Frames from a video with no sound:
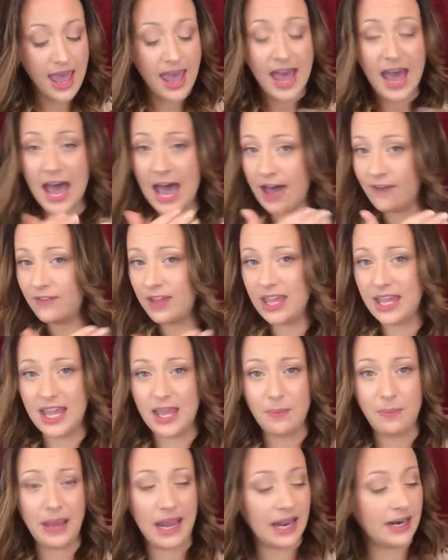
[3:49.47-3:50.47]
Haven't
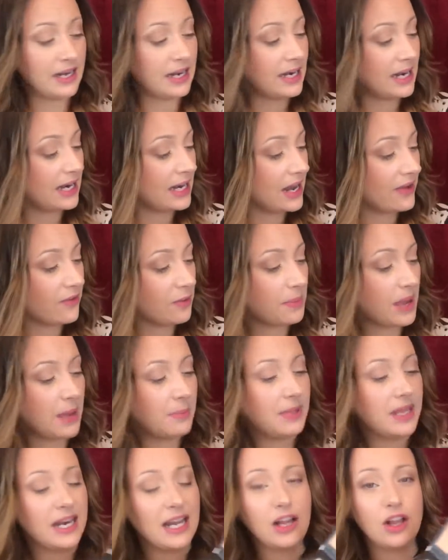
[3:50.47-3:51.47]
hit pan in any of them. I'm
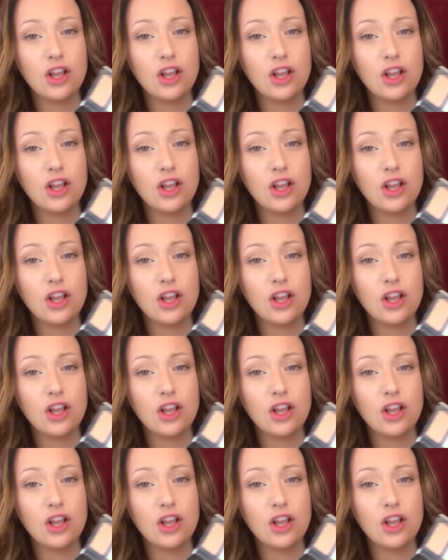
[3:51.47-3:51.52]
getting